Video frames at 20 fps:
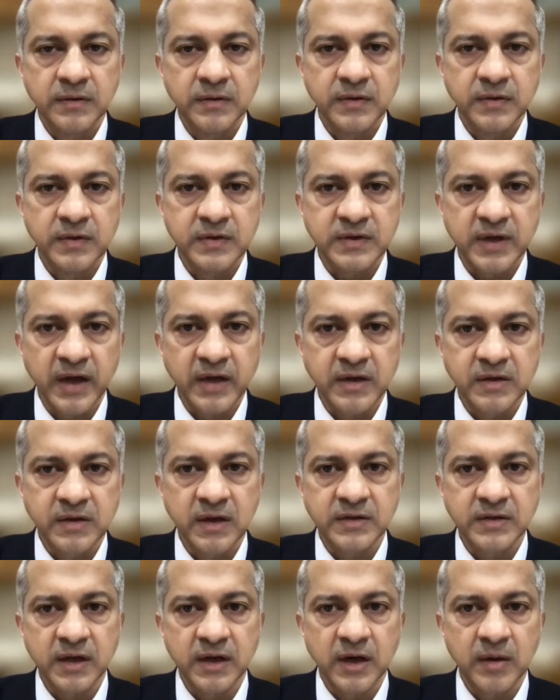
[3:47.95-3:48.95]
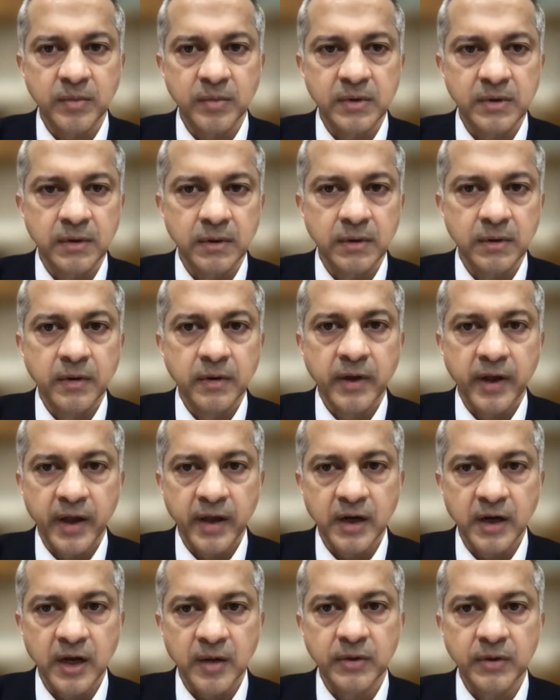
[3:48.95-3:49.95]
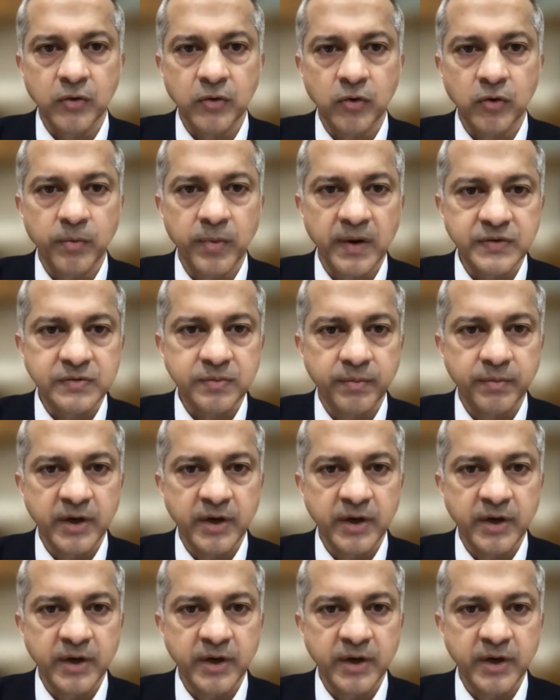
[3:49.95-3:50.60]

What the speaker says: These ideas enable robust